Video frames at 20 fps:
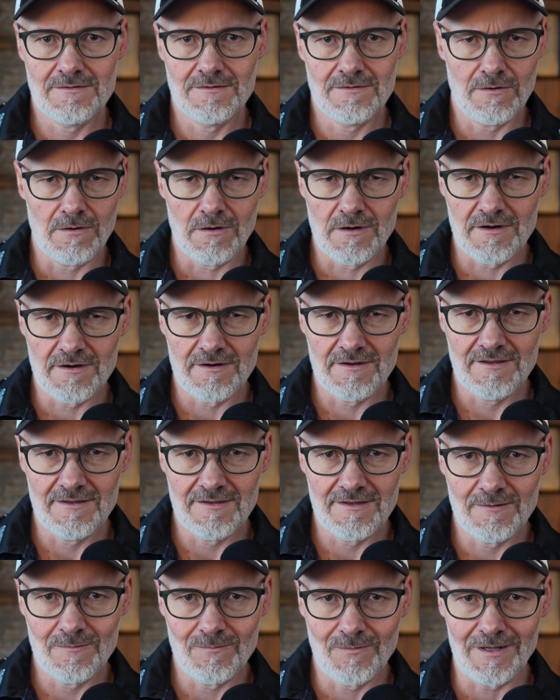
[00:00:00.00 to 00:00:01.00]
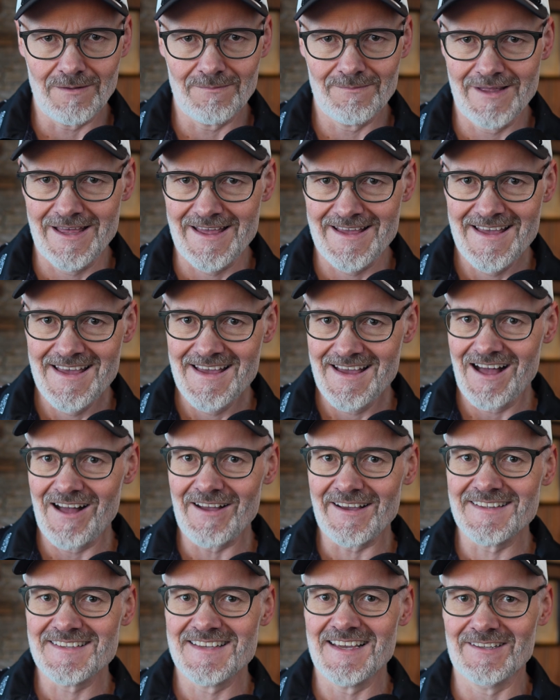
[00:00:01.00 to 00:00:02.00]
Or well,
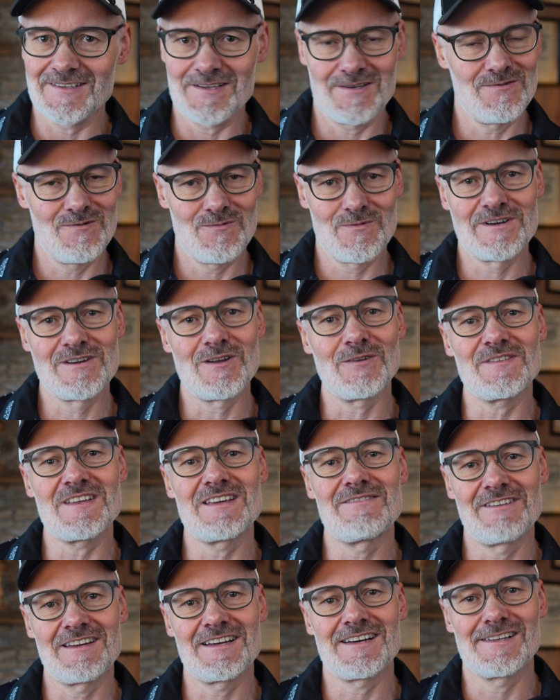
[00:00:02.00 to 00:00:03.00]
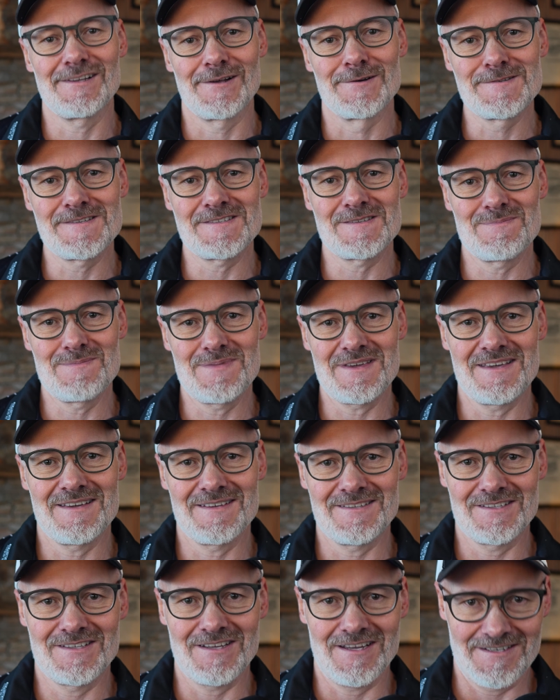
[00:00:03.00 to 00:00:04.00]
I can tell you, we're not even close to
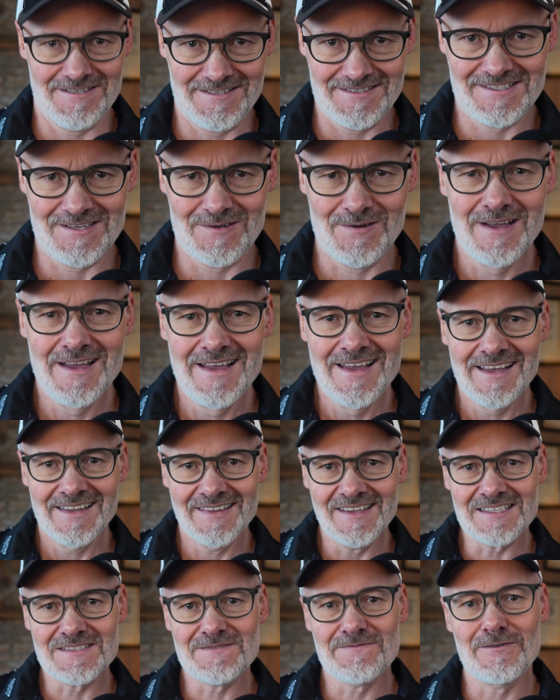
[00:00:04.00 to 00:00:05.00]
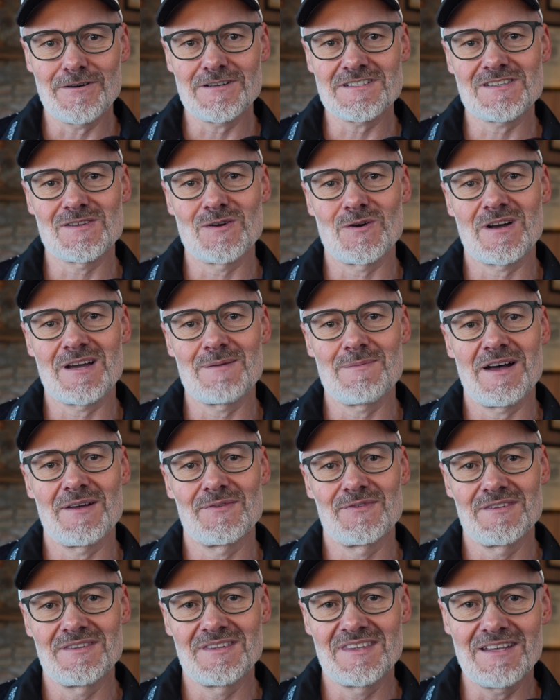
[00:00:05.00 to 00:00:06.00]
being done. So let's first talk
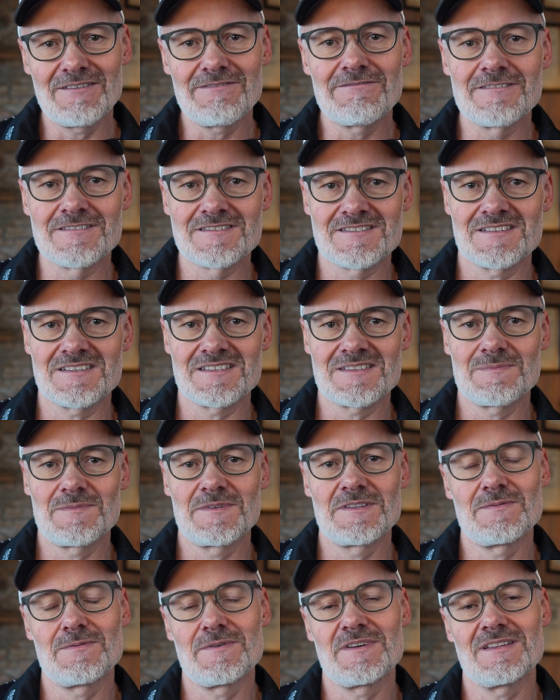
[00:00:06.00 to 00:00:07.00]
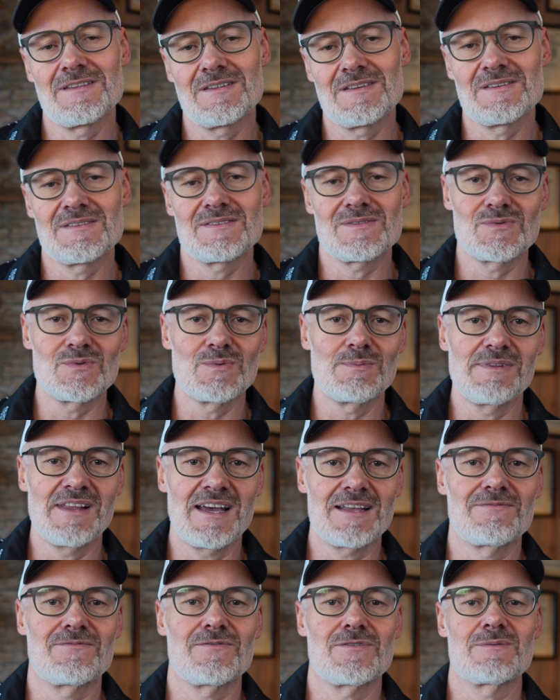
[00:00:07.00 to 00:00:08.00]
about the differences between these 2
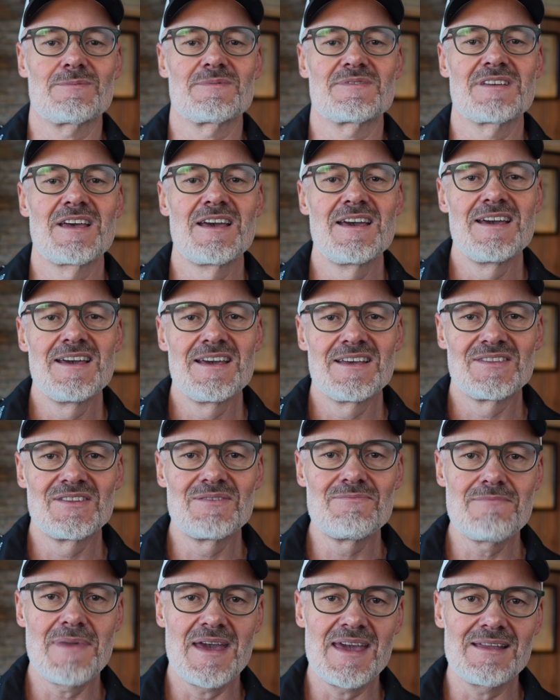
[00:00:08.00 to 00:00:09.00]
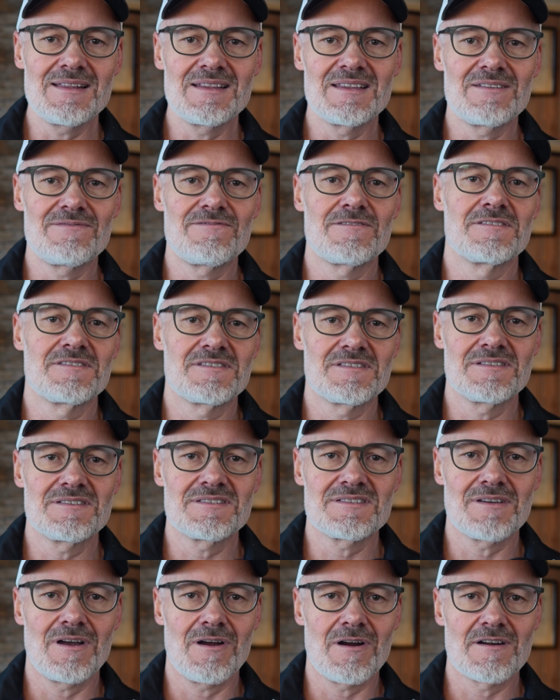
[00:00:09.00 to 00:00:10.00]
platforms. The main
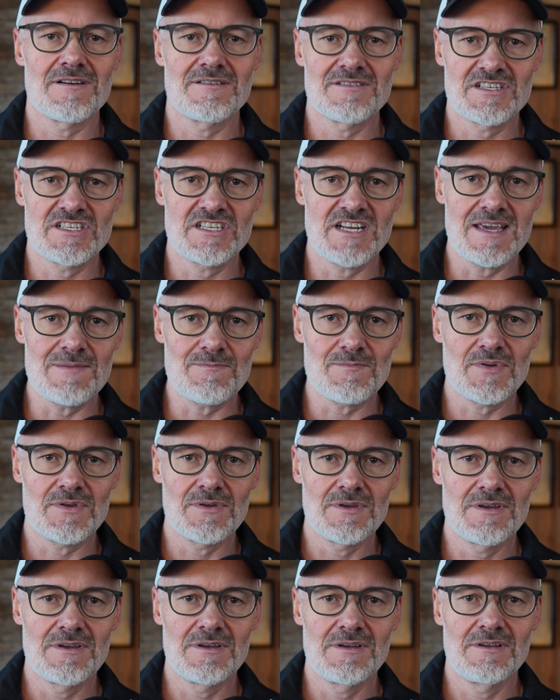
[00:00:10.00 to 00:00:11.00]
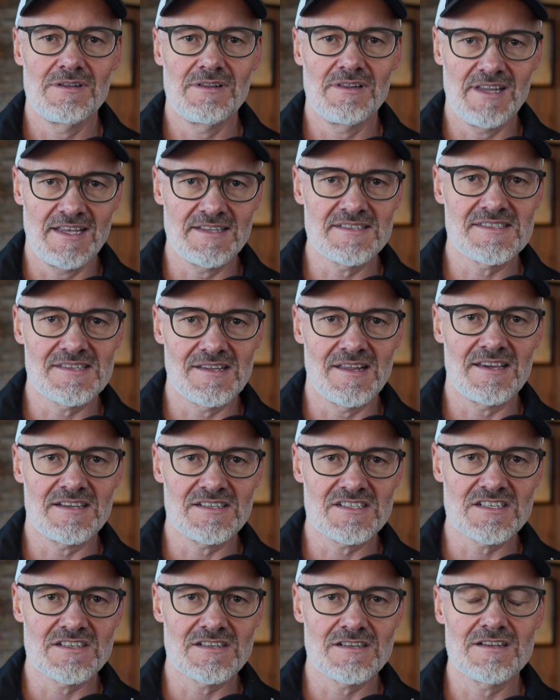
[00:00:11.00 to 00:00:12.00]
differences are shape, lens
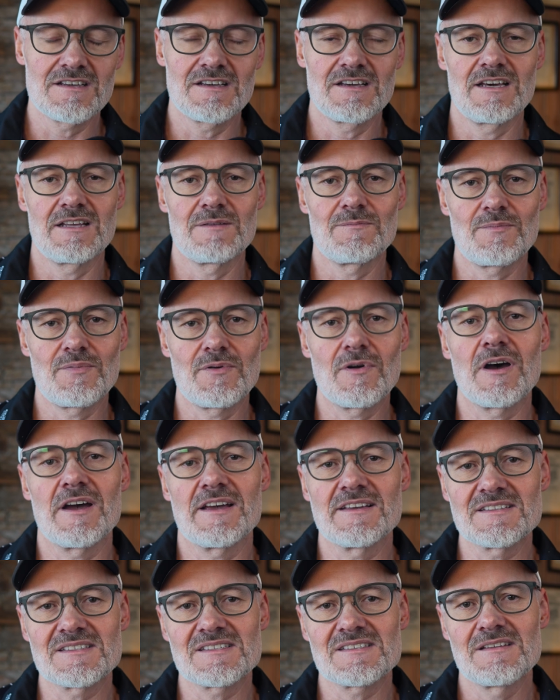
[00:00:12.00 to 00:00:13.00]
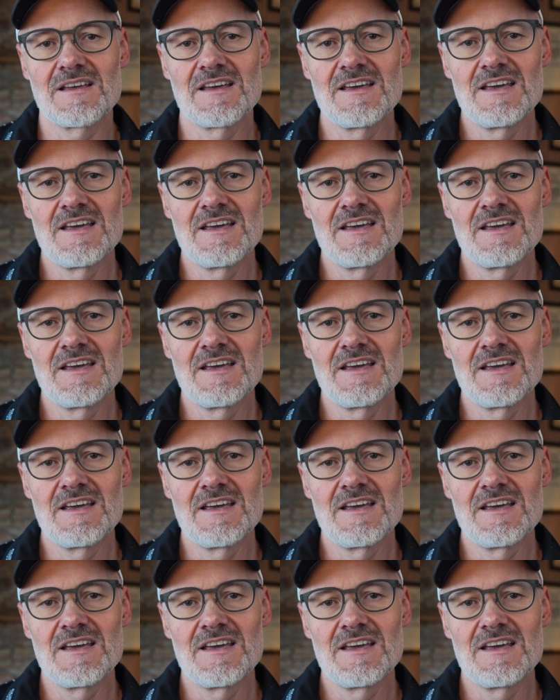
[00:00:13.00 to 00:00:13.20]
selection, and price.